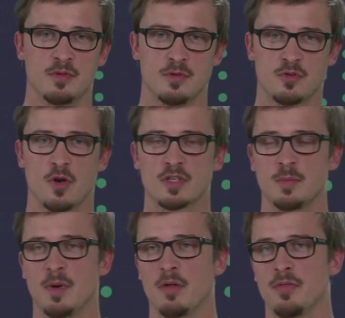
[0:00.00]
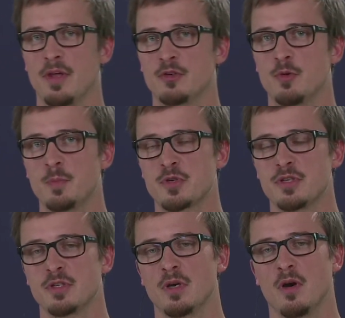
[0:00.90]
talked about the
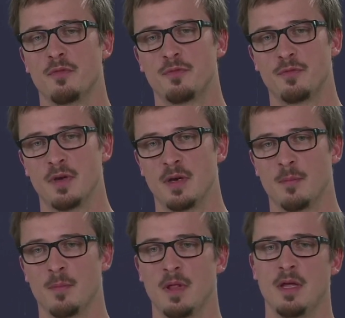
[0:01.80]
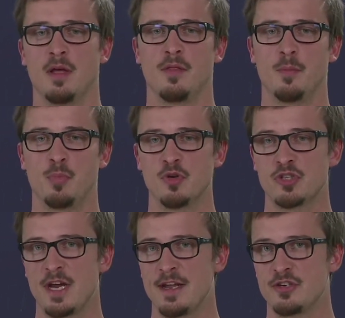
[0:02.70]
encryption of the
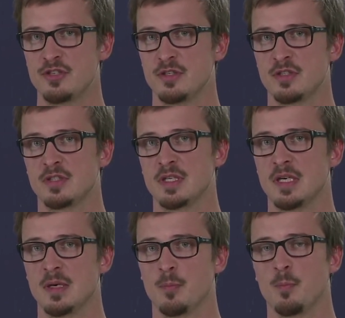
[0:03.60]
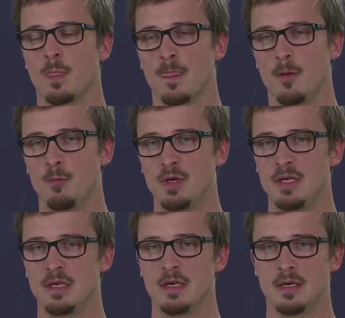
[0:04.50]
push agent
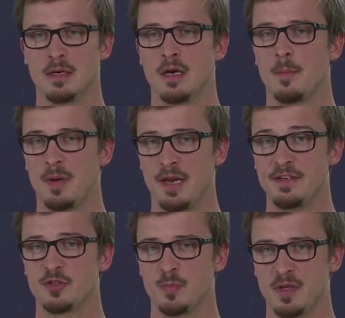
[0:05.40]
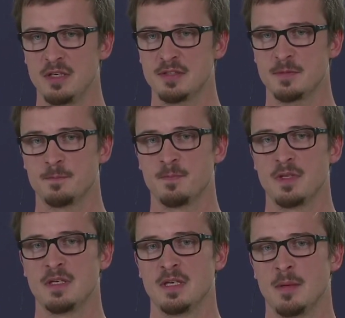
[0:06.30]
we are planning to build.
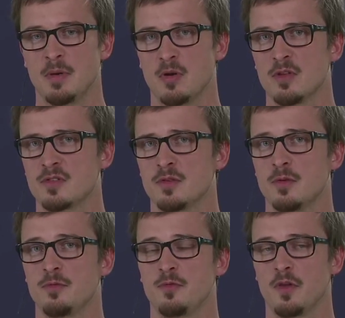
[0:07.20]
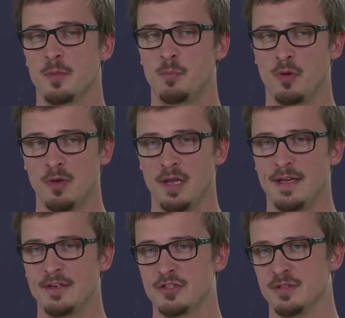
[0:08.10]
But also for the pull
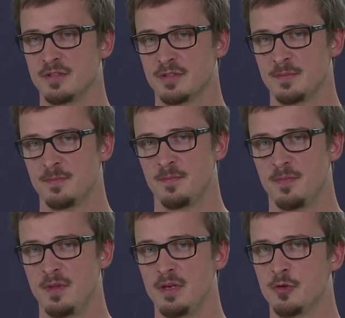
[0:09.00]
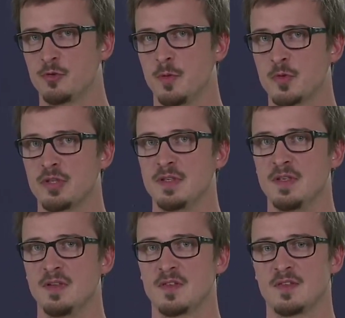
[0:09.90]
agent, an encryption
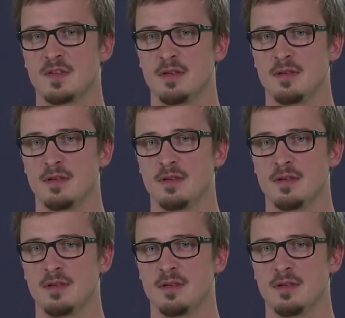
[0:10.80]
is